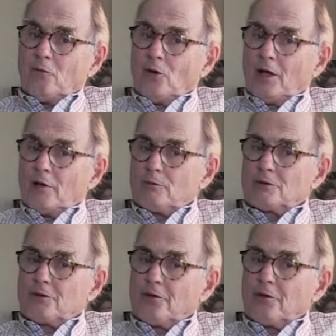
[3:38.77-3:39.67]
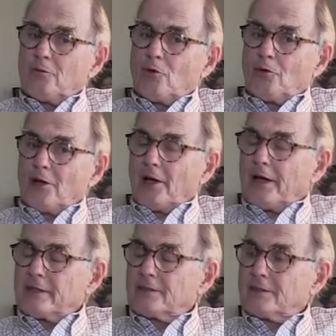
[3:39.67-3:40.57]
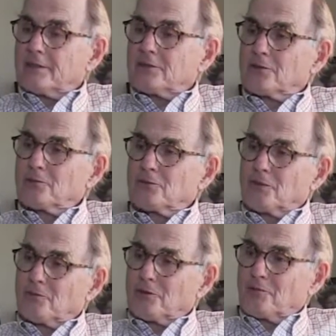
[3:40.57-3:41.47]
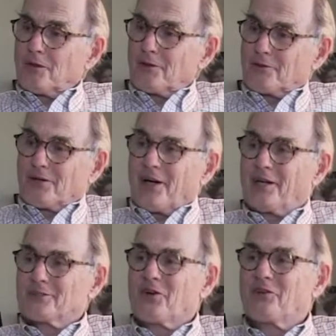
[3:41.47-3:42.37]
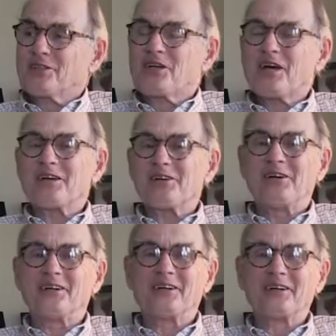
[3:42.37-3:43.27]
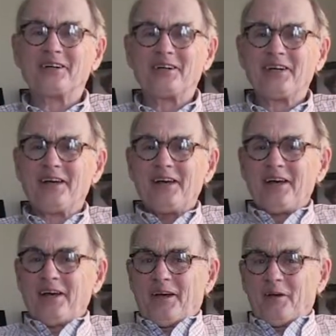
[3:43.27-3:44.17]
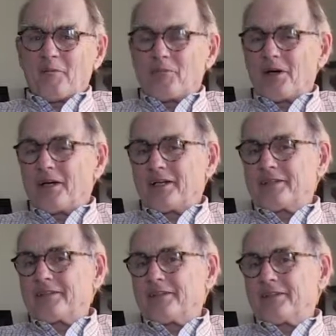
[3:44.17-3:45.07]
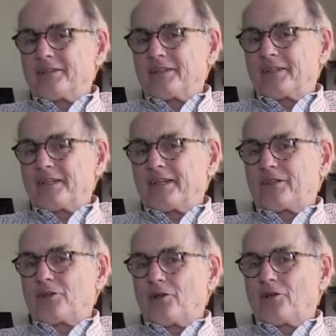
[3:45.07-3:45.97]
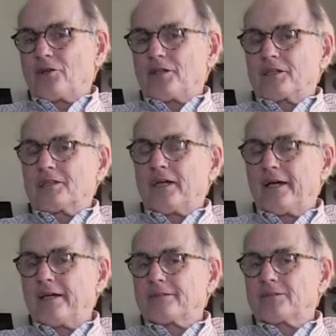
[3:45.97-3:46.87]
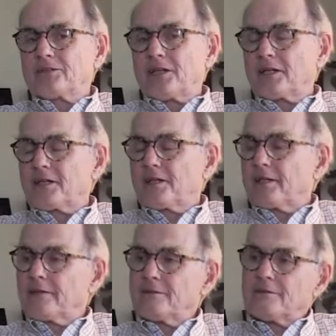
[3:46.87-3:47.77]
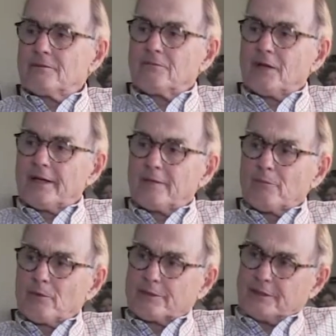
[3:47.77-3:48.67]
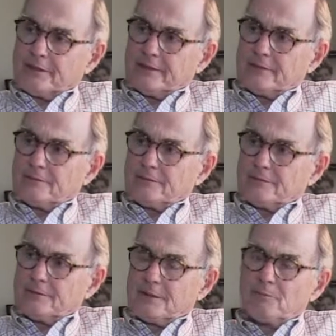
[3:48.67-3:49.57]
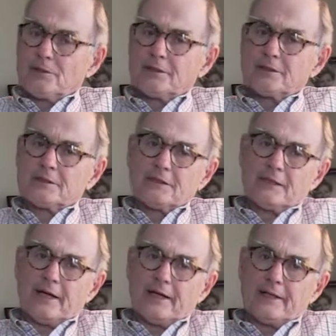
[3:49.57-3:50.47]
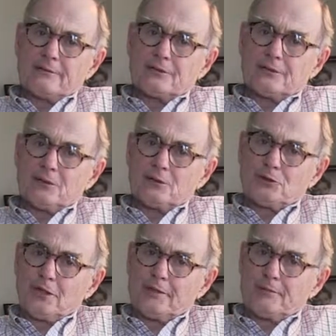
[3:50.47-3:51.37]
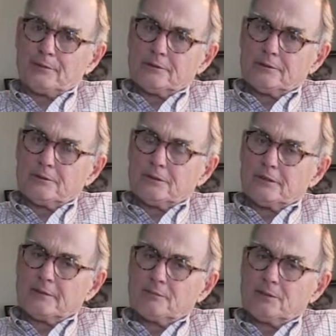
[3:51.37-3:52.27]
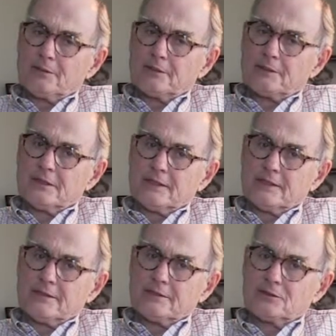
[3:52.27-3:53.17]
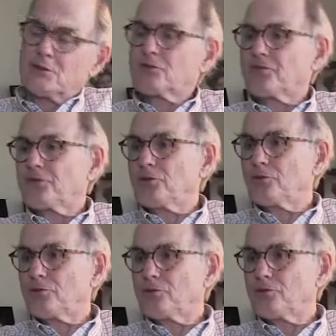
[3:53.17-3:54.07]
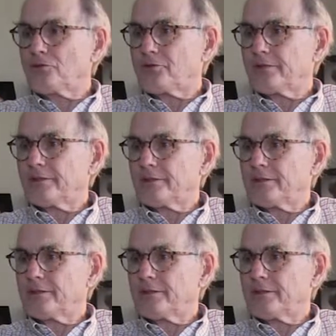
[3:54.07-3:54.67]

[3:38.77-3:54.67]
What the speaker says: Well, it was certainly more relaxed than internship at the Medical College of Virginia. But they taught us how to take care of flying personnel. They put us in high altitude chambers. They put us in a centrifuge.